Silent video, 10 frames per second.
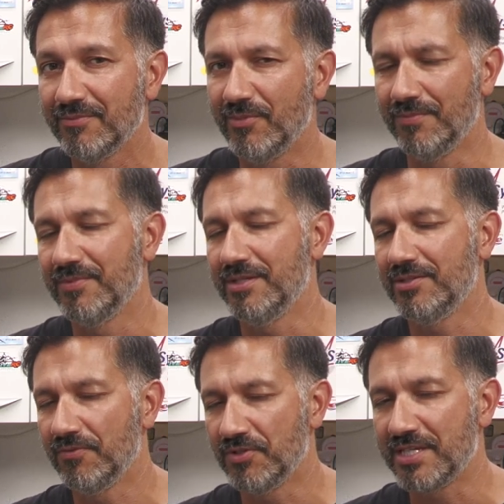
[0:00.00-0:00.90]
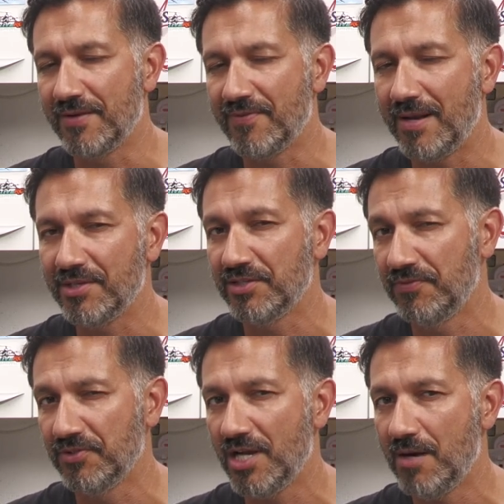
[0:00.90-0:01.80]
well, it's obviously the same family because
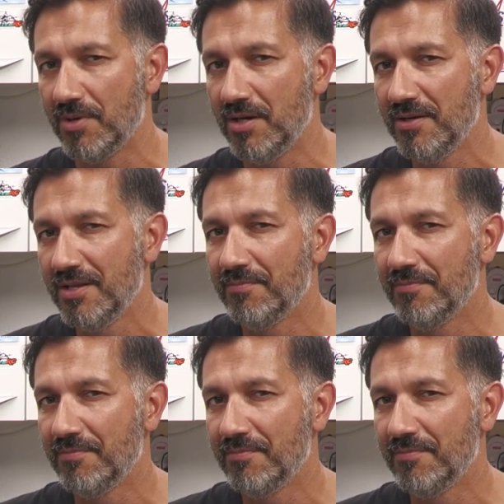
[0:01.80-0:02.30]
it's Futaba,